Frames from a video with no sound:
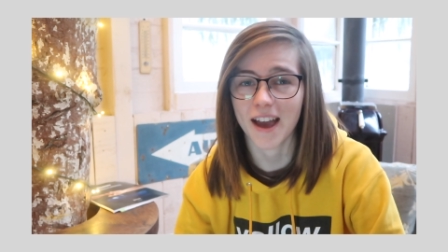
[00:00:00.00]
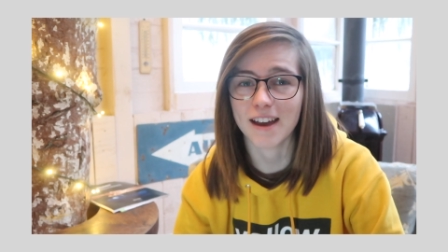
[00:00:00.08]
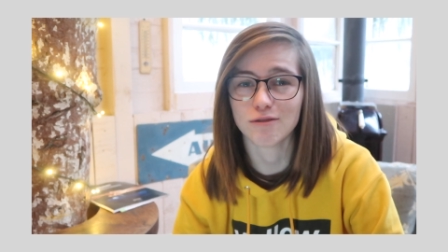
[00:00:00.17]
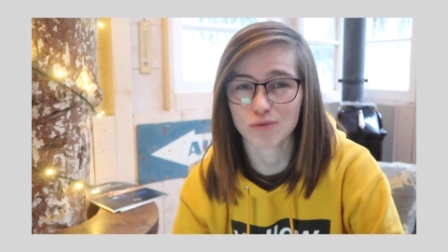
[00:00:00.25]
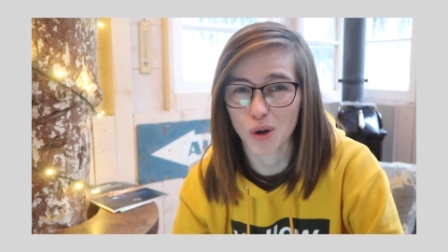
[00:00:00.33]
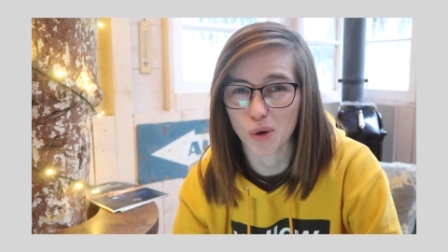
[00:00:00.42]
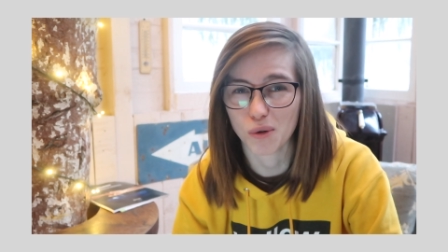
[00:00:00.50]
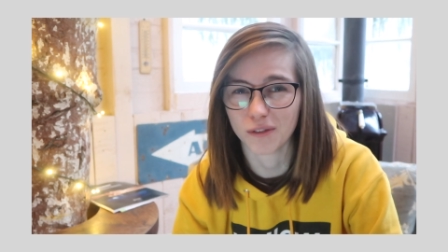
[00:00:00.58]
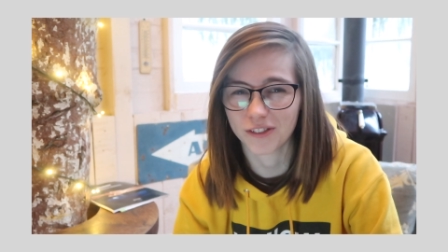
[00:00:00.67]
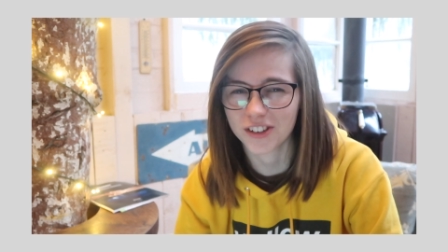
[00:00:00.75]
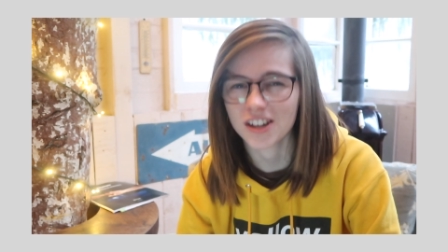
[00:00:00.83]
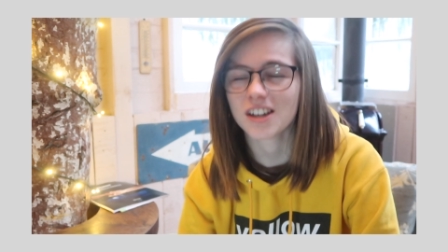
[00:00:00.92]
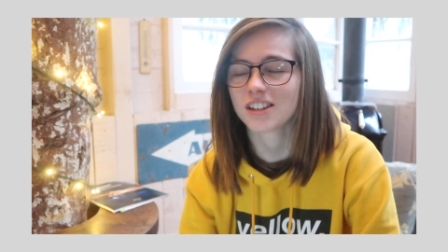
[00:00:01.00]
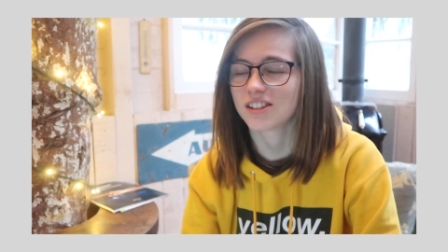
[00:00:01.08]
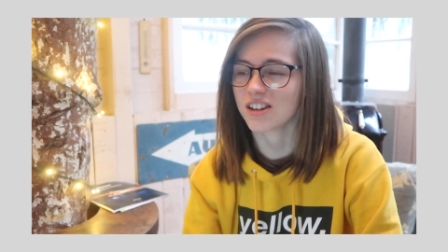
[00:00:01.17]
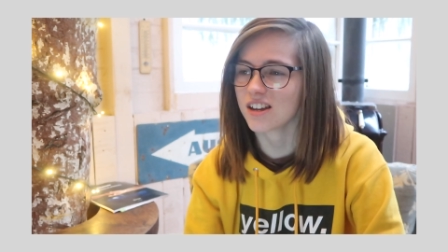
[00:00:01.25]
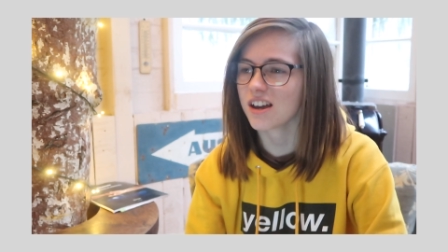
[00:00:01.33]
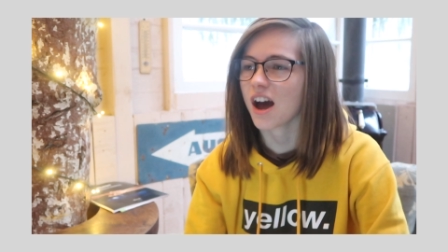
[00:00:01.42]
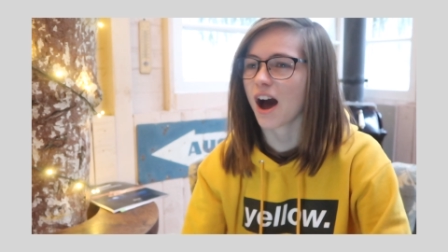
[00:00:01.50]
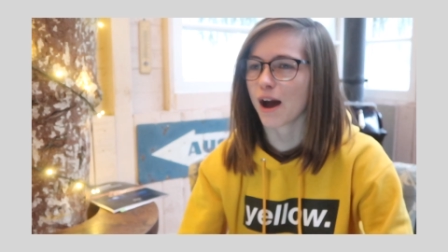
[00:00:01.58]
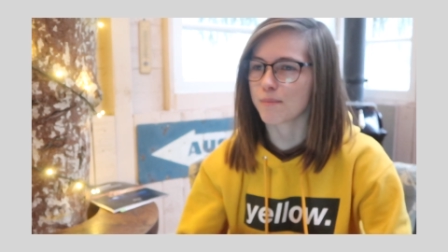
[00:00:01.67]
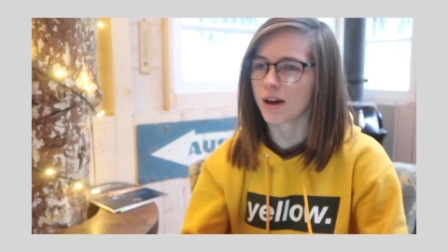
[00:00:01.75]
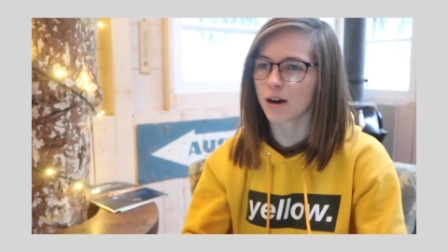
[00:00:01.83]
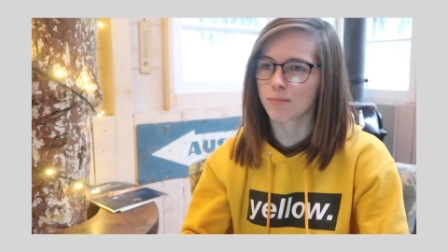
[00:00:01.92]
Enrolled. See,
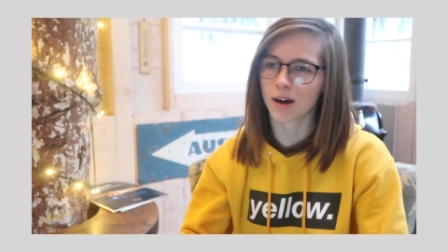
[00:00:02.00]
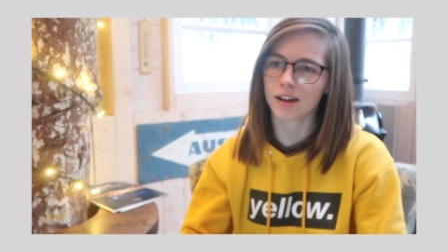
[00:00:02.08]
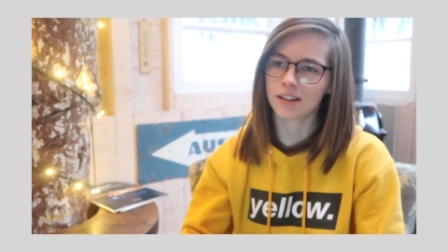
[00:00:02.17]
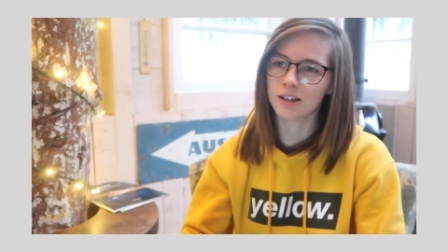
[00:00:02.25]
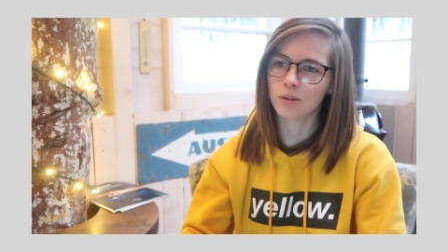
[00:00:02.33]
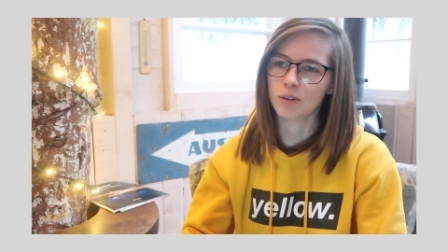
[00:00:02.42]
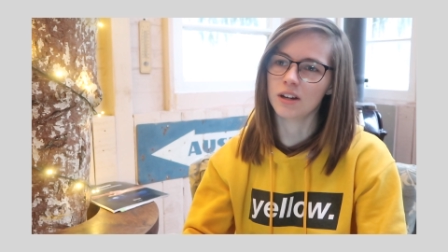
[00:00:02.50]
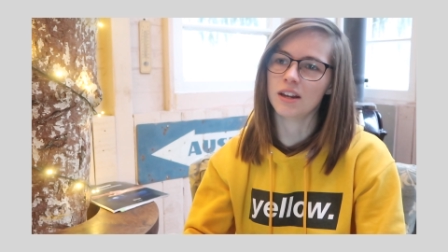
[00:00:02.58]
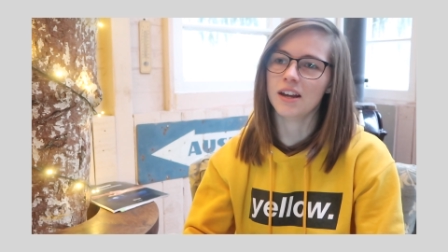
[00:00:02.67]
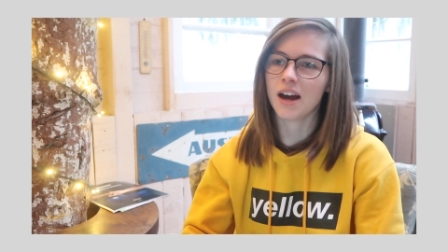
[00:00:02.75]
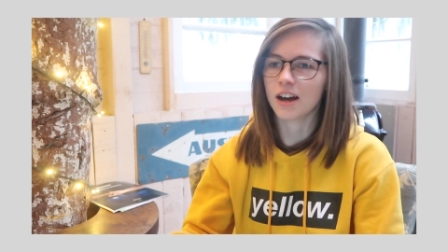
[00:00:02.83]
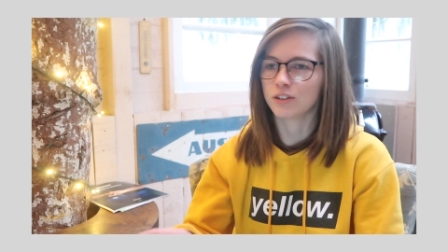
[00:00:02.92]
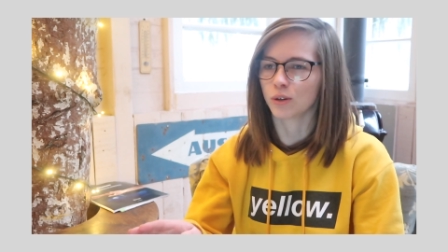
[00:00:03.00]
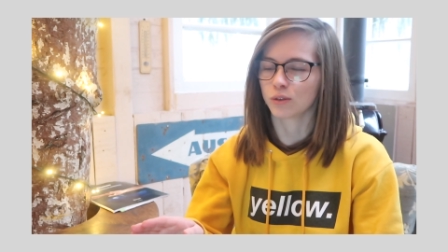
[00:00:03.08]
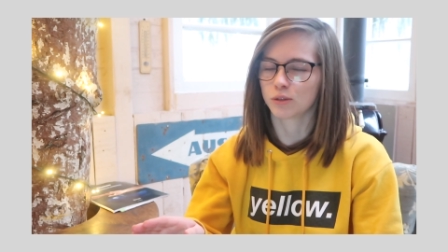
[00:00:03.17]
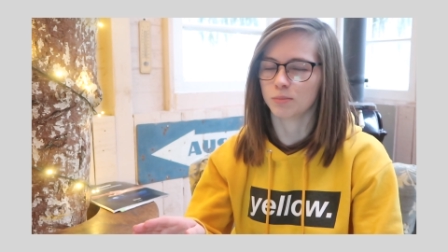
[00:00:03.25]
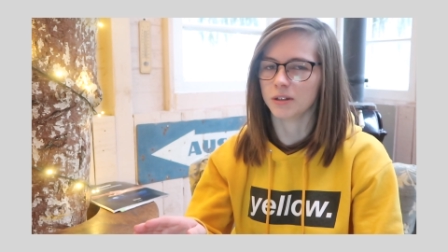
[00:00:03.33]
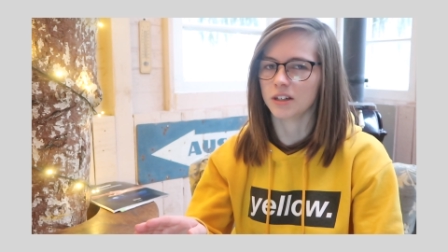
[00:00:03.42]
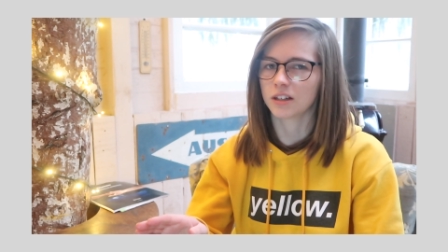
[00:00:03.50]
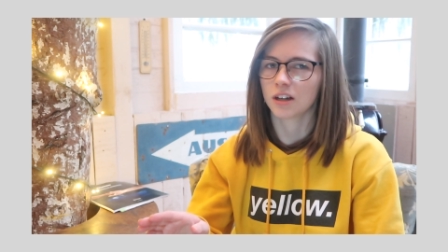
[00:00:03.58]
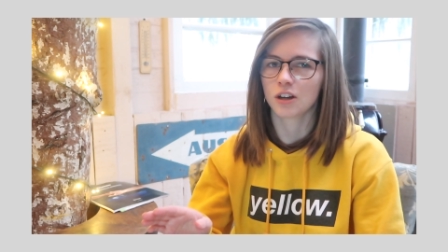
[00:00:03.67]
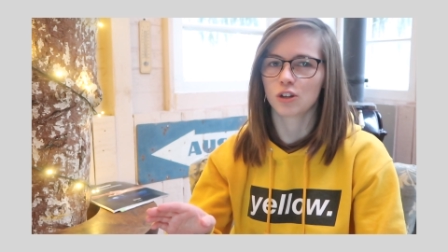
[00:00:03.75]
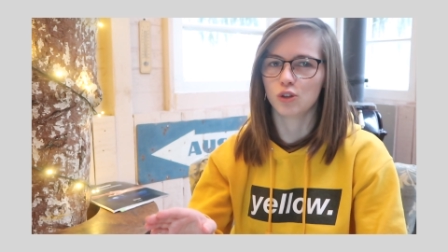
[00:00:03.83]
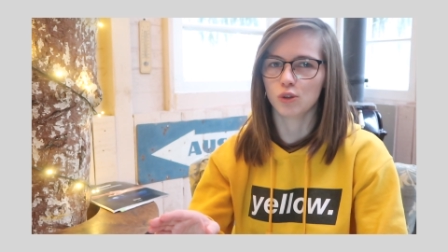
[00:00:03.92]
I'm now bilingual. I don't speak
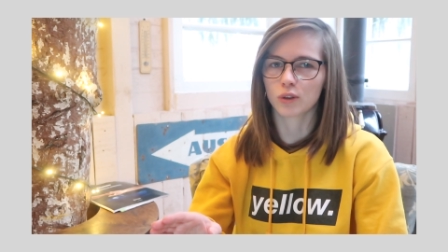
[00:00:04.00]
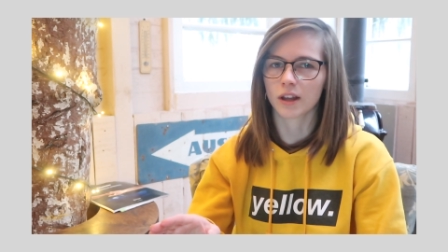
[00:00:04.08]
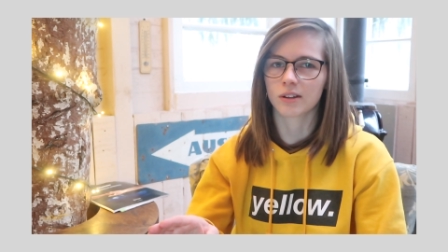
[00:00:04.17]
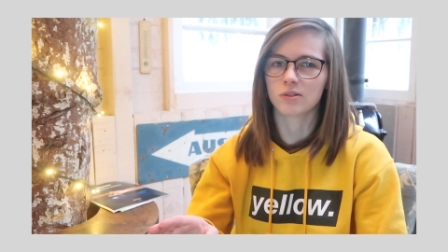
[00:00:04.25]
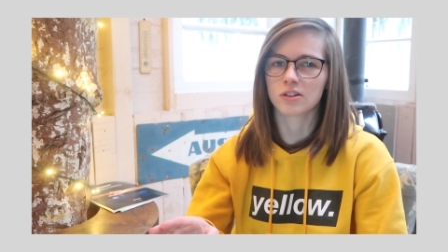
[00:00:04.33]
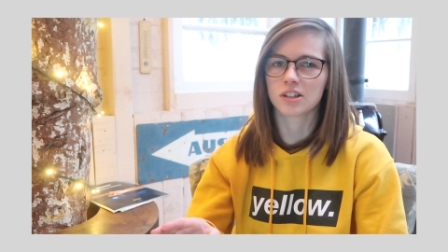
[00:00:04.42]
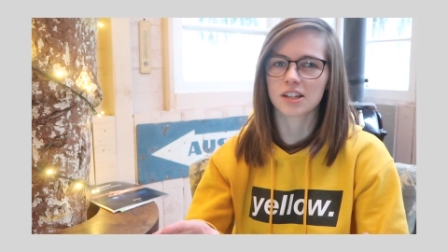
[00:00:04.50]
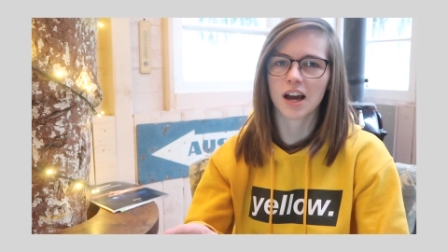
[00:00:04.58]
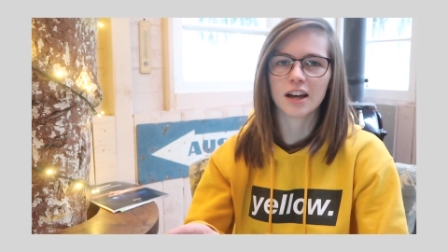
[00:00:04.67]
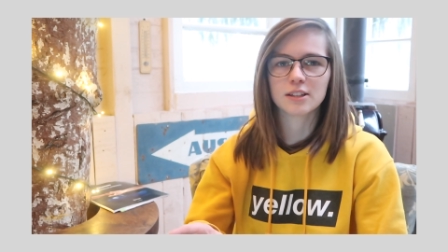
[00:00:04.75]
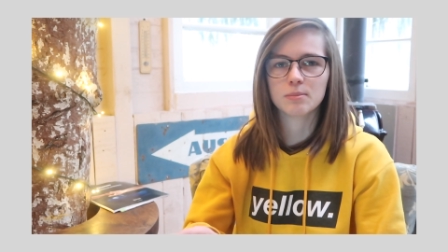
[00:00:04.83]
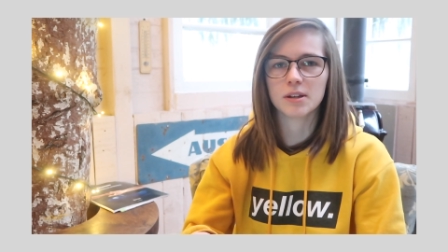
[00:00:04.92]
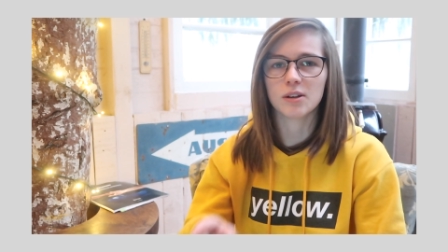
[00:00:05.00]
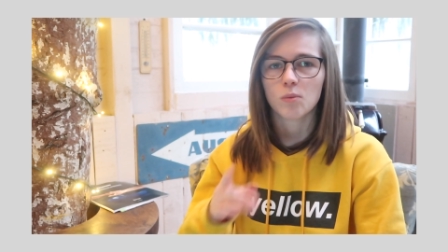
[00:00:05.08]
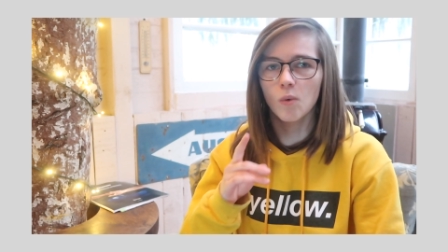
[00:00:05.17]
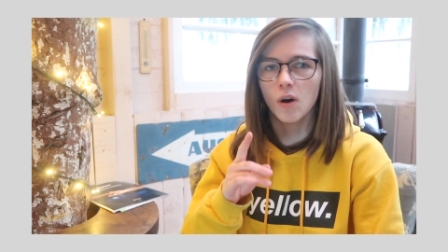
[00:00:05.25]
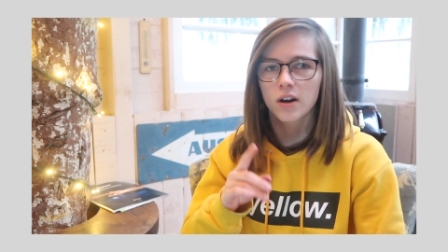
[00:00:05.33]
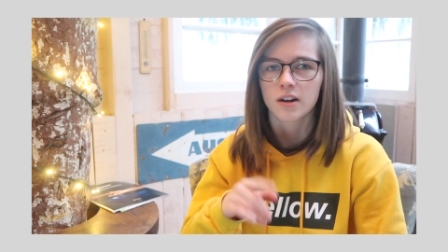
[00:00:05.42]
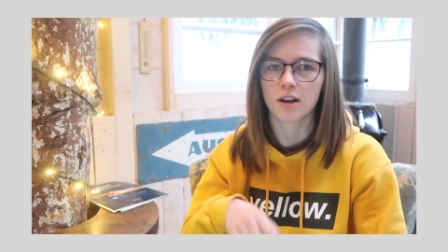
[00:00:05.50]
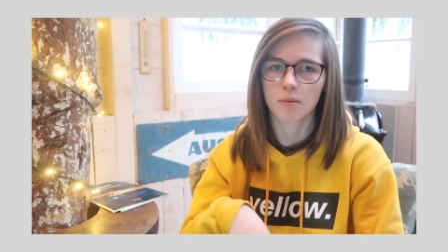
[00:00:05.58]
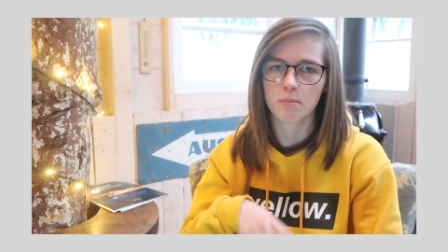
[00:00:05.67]
2 languages, I speak 1.